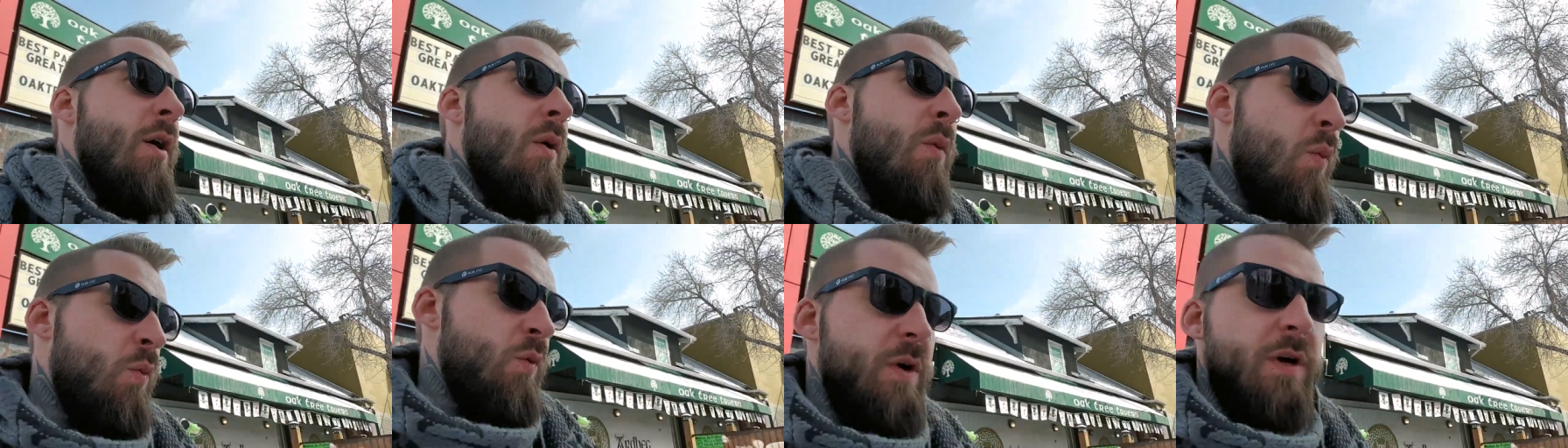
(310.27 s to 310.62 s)

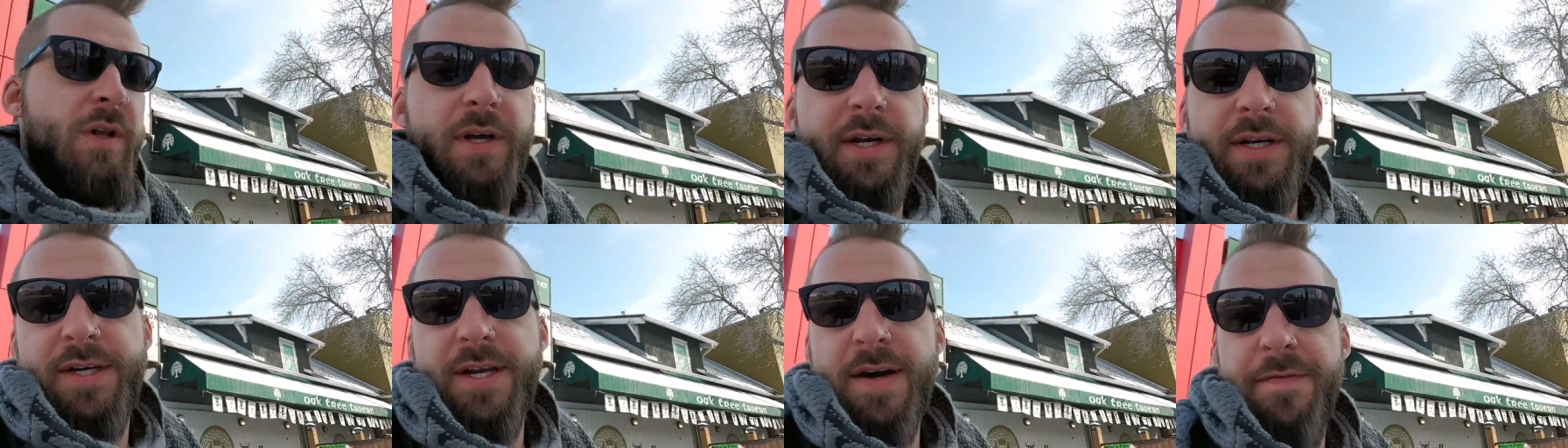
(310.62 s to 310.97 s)
really
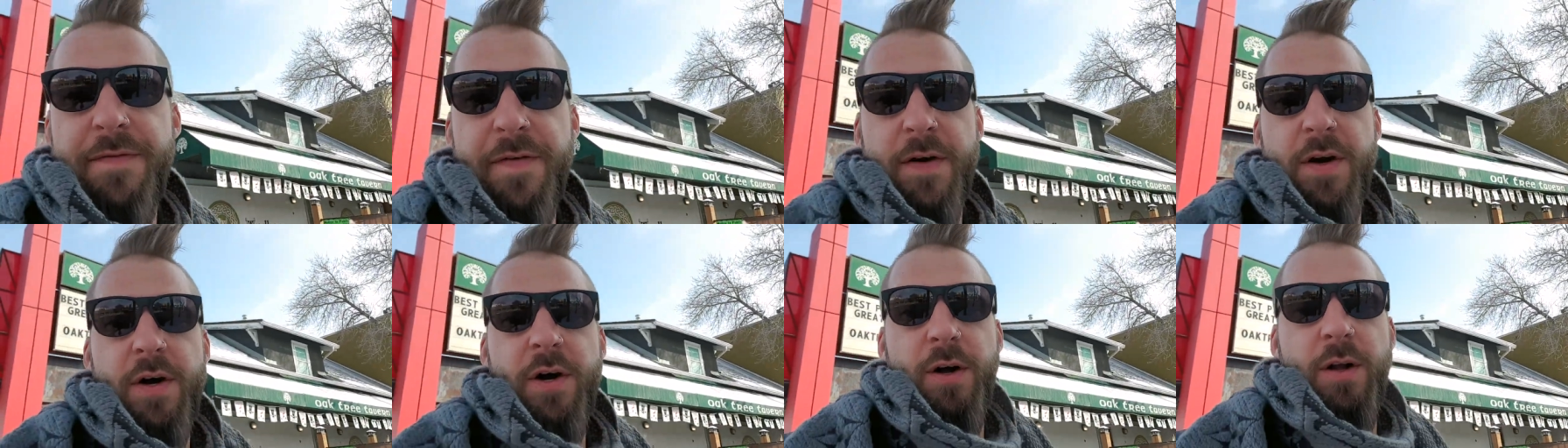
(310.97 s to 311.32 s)

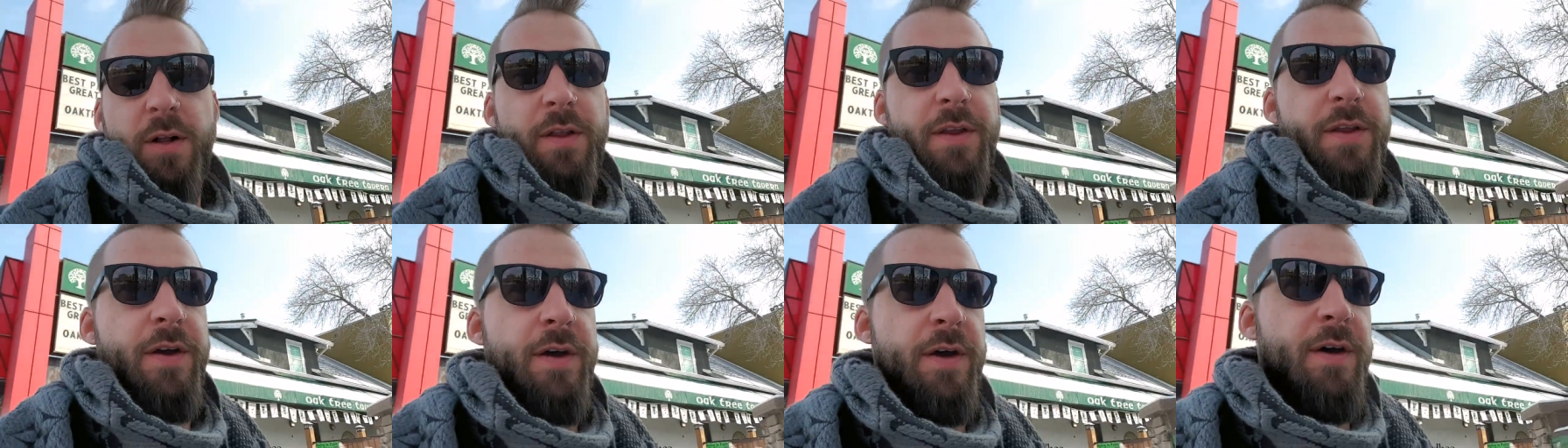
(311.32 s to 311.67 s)
difficult
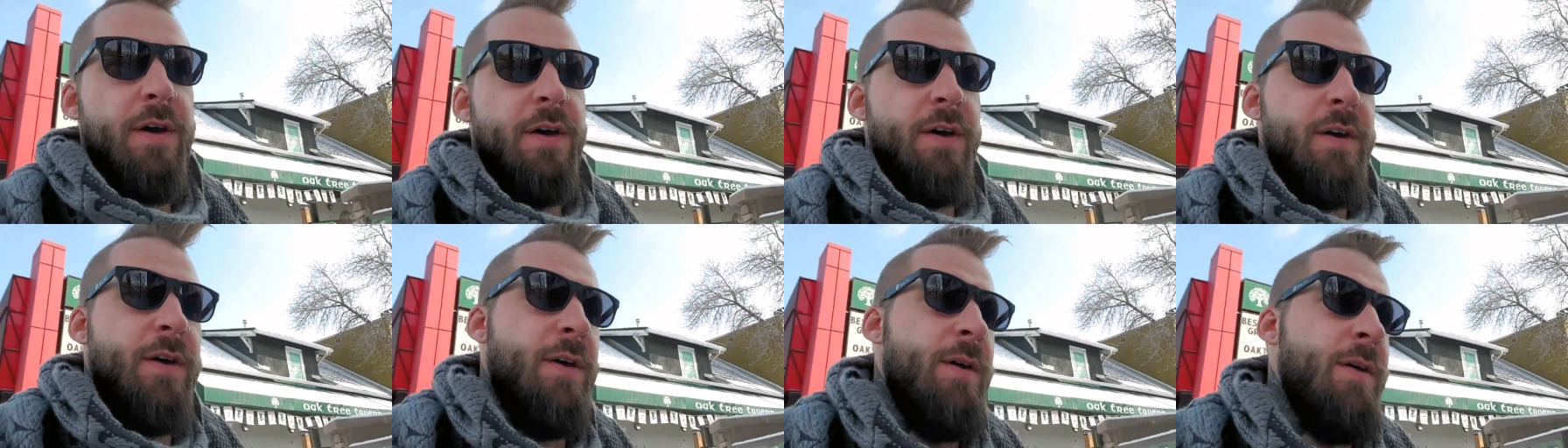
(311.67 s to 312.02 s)

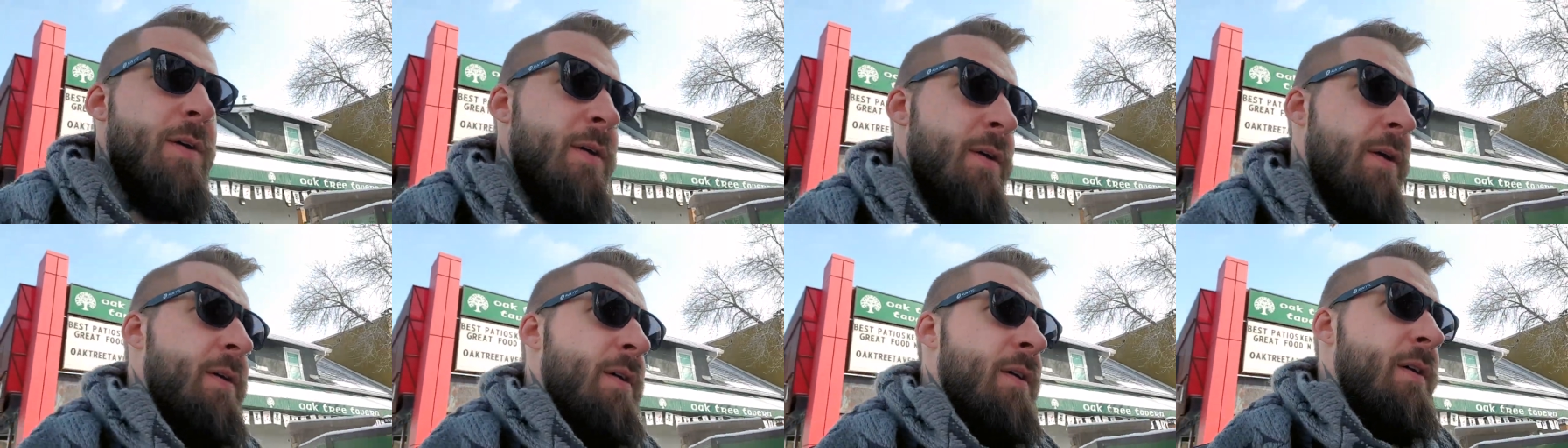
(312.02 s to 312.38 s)

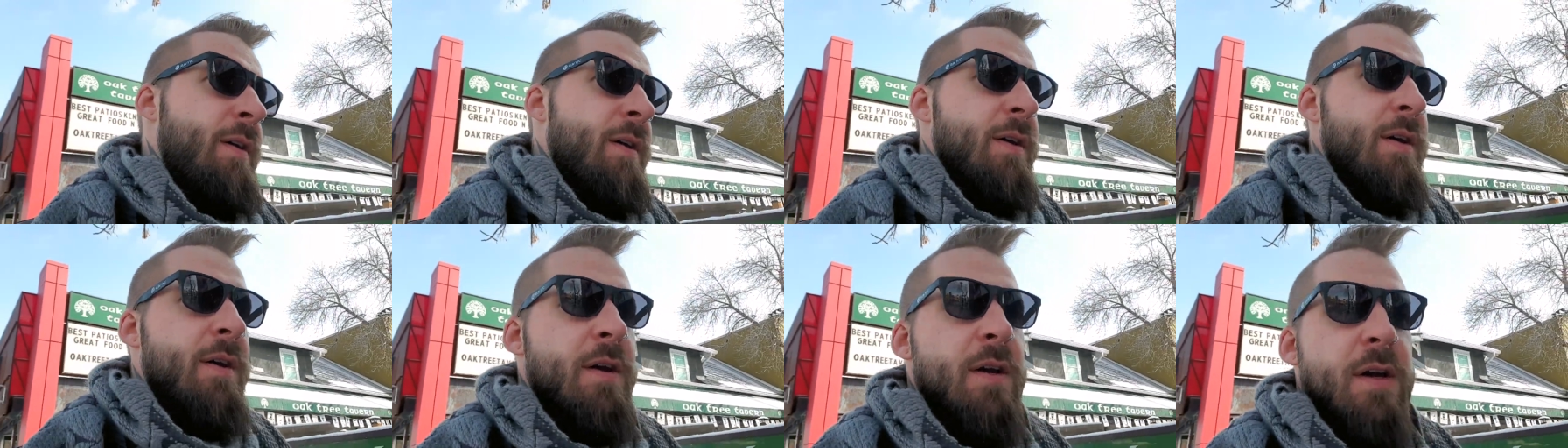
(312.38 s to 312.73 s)

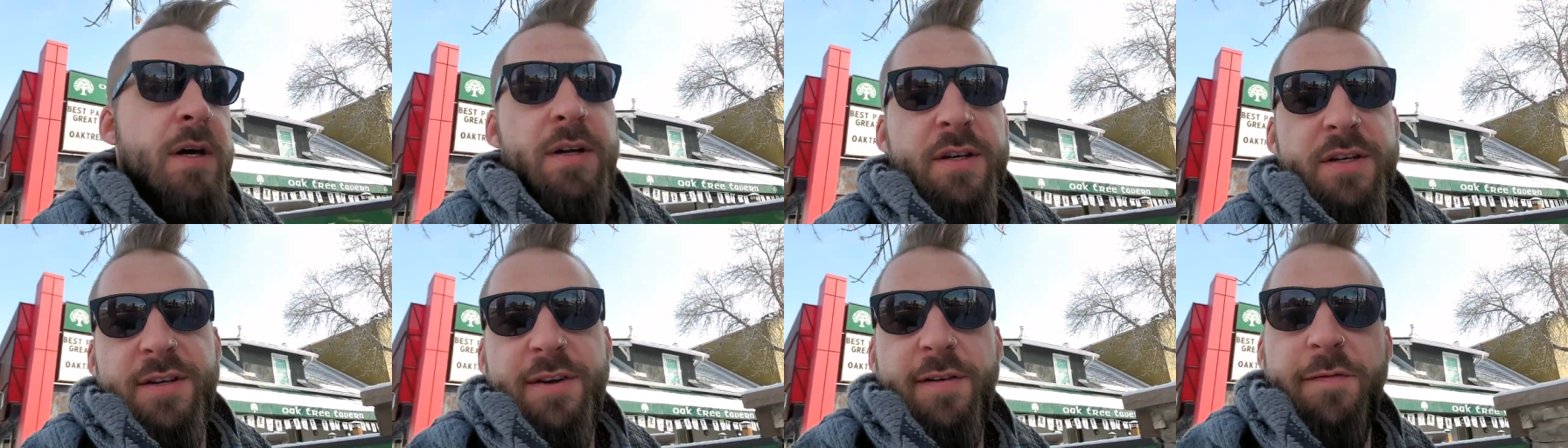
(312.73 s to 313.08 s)

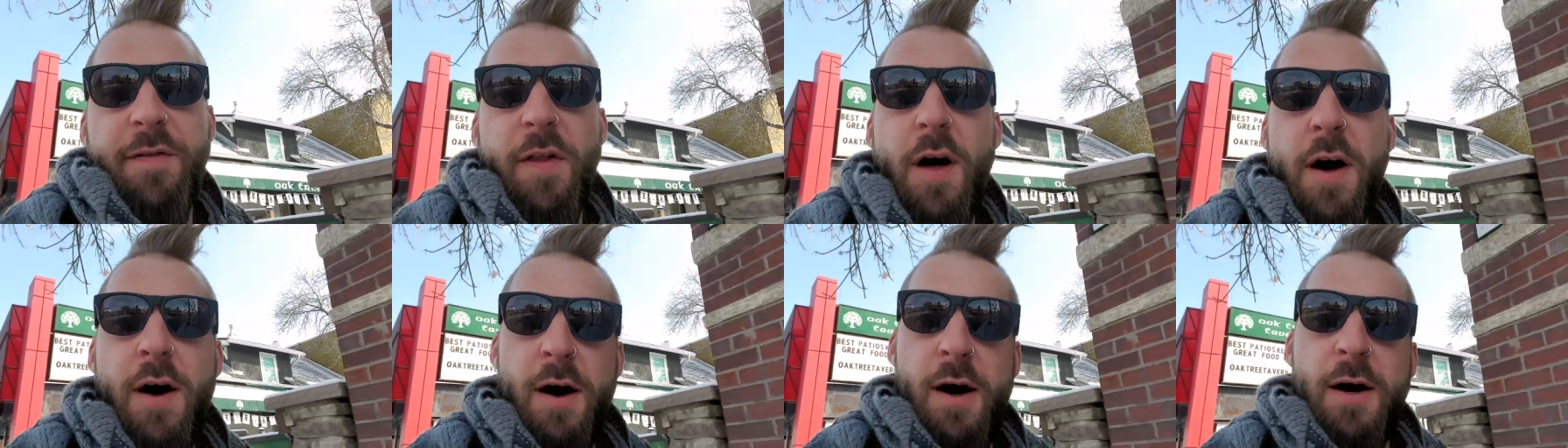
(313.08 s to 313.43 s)
to
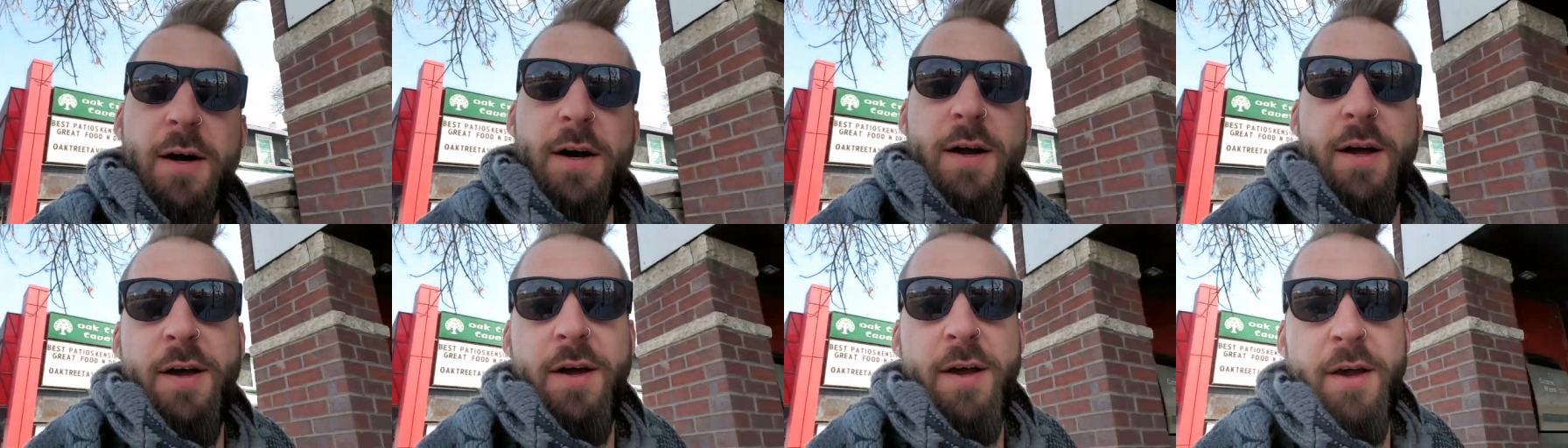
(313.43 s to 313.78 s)
vlog
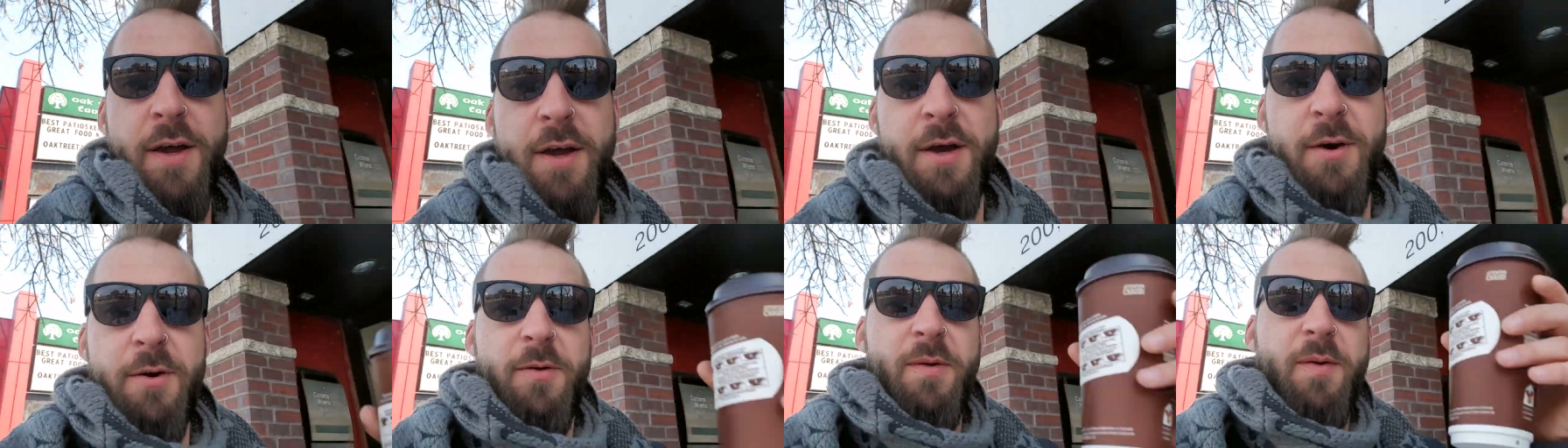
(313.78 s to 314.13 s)

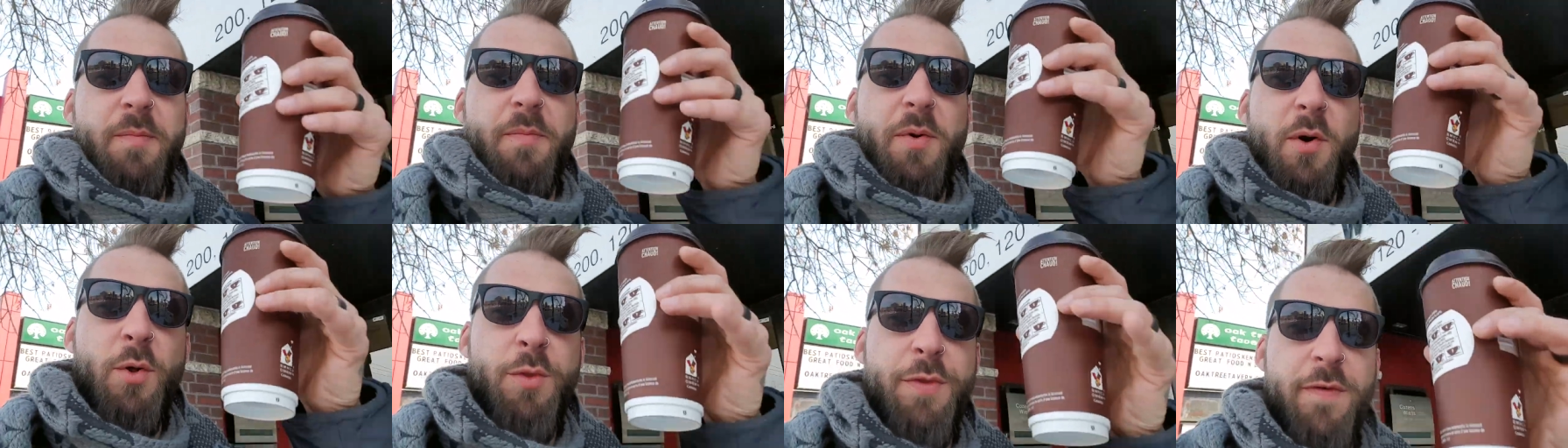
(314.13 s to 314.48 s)
when
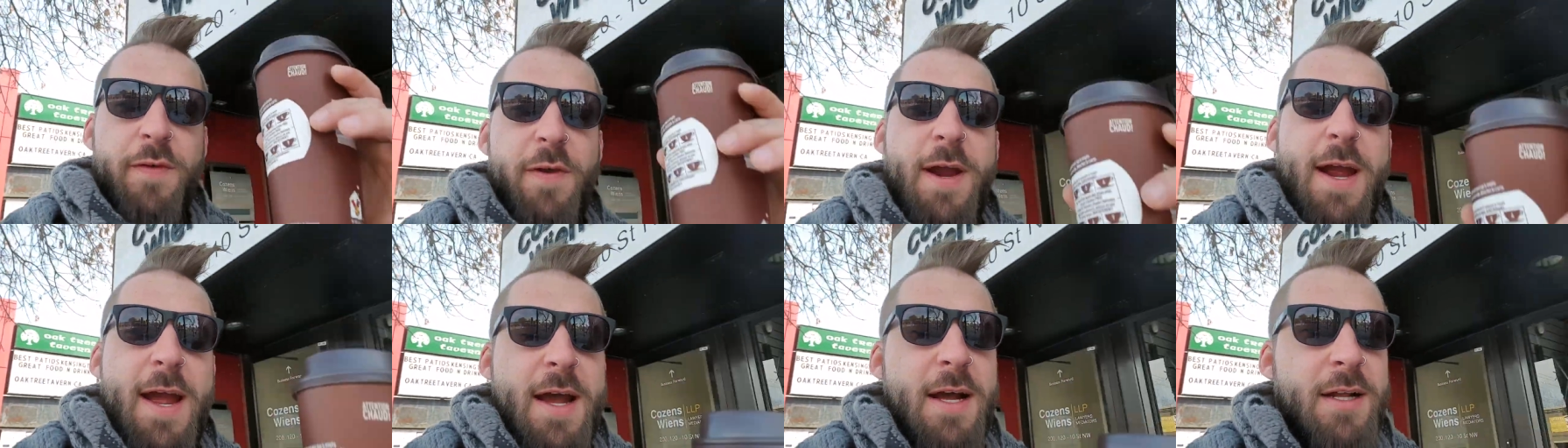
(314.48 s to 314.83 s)
both of your
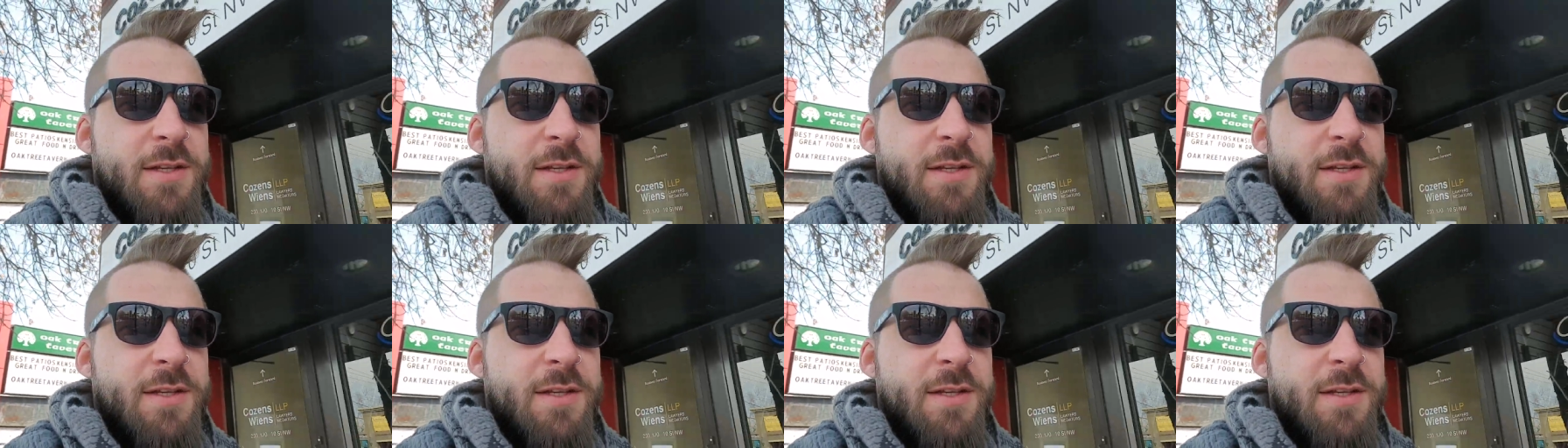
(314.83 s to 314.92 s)
hands